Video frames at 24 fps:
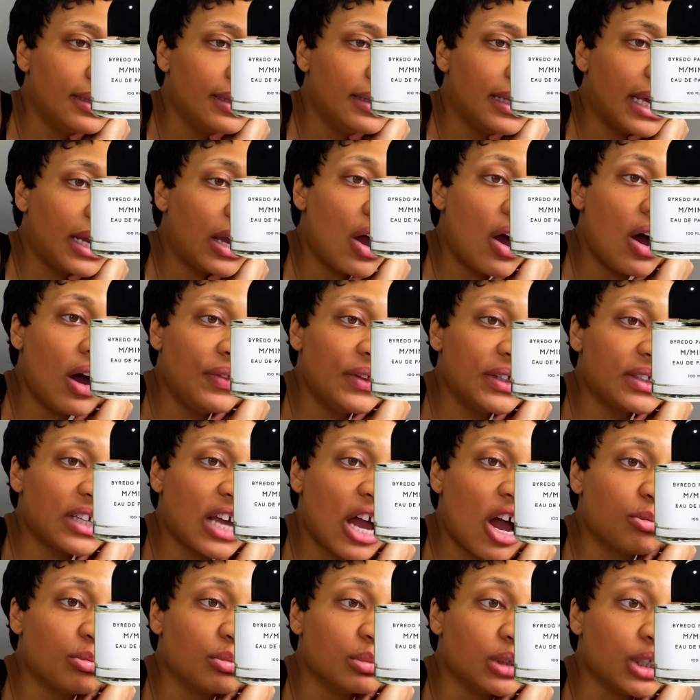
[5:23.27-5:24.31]
They called this
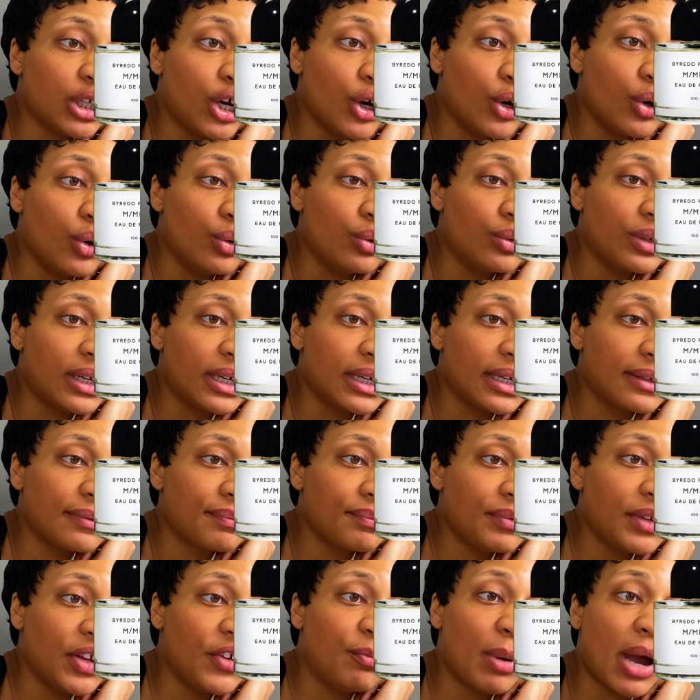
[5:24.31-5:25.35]
album Load.
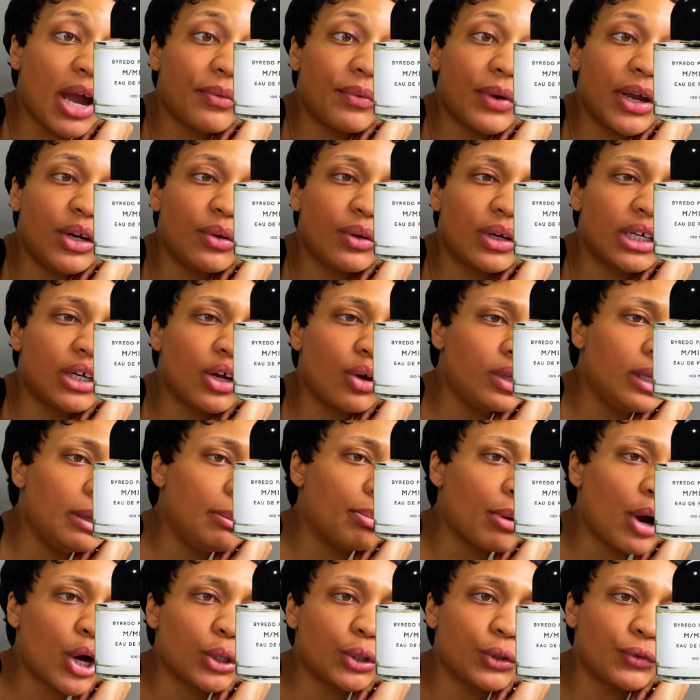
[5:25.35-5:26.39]
If Byredo could only
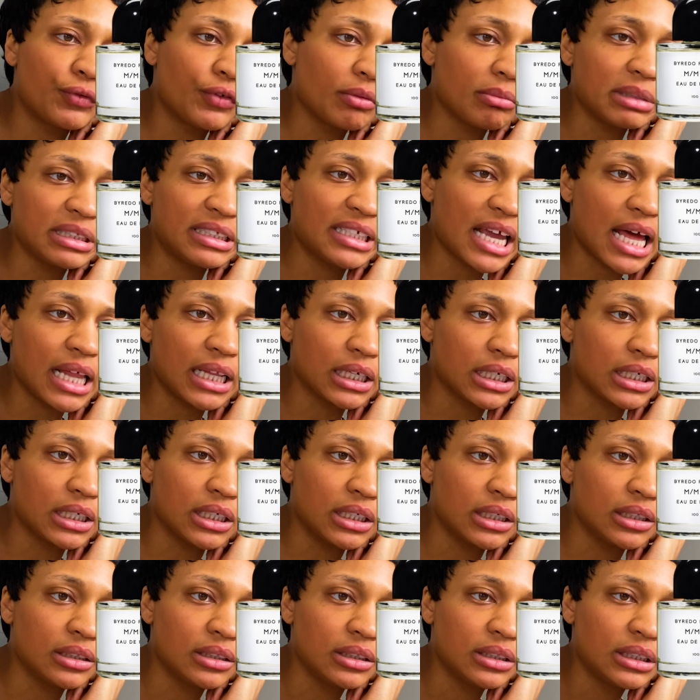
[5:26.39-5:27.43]
borrow from
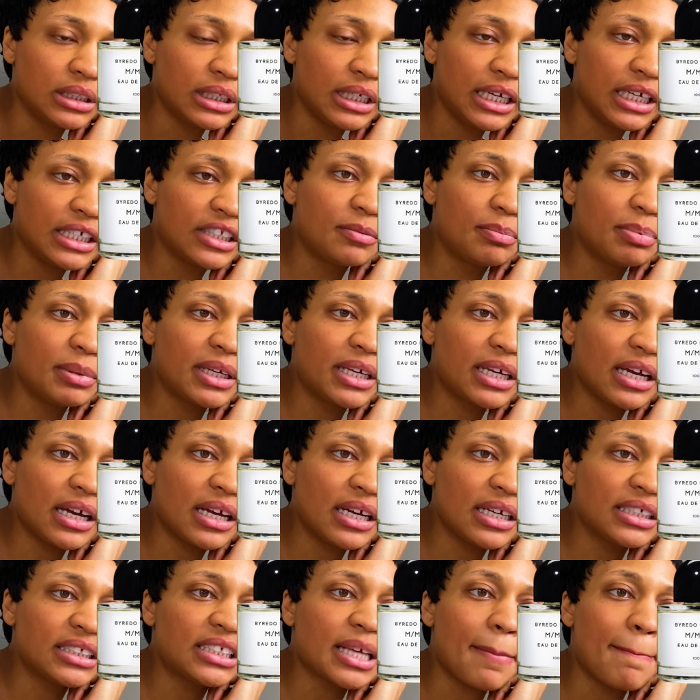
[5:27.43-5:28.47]
Metallica, it's
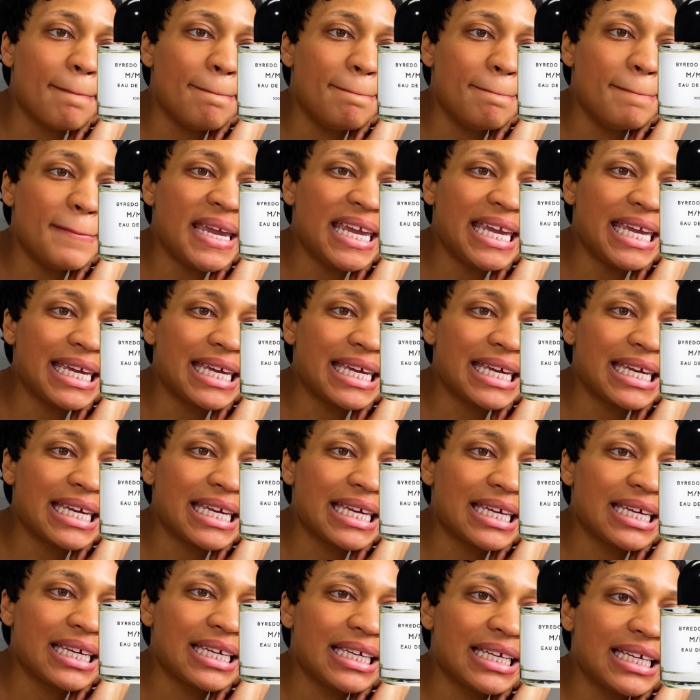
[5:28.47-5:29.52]
because Mink
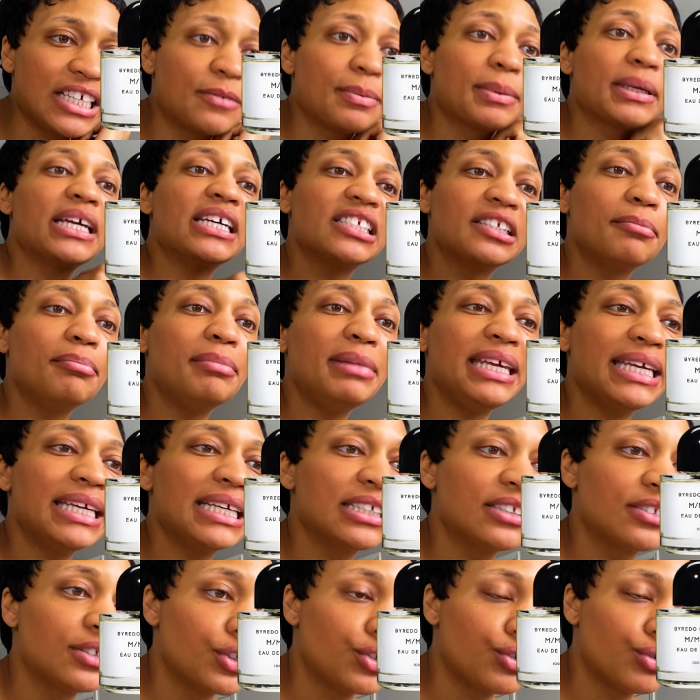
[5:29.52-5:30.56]
It's because Mink
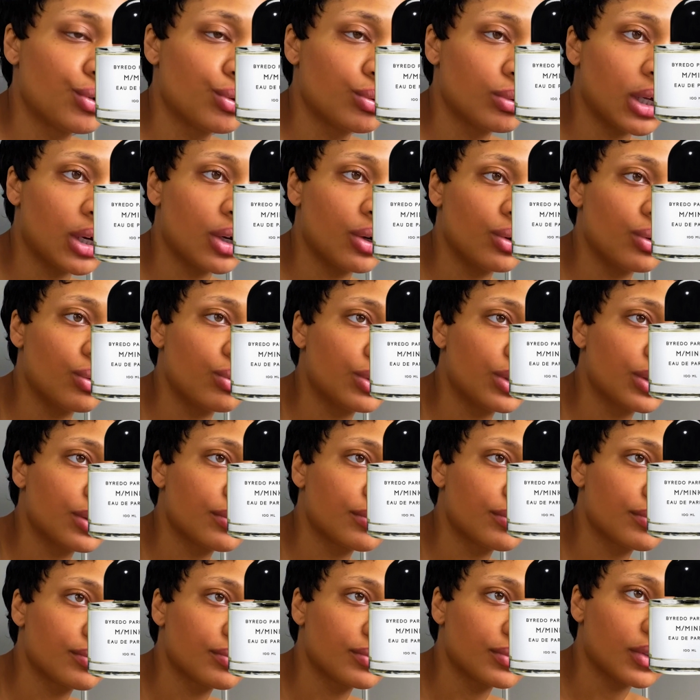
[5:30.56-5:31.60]
is the true load.
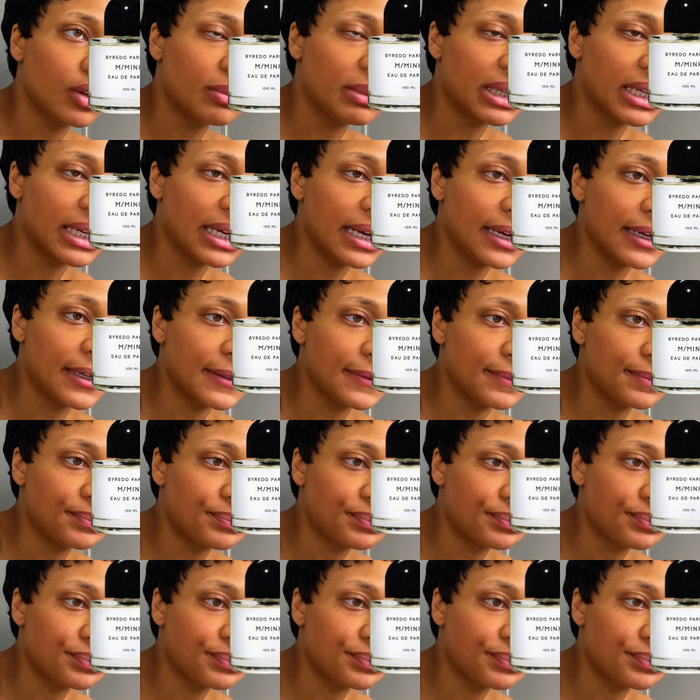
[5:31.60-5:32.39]
Oh my God.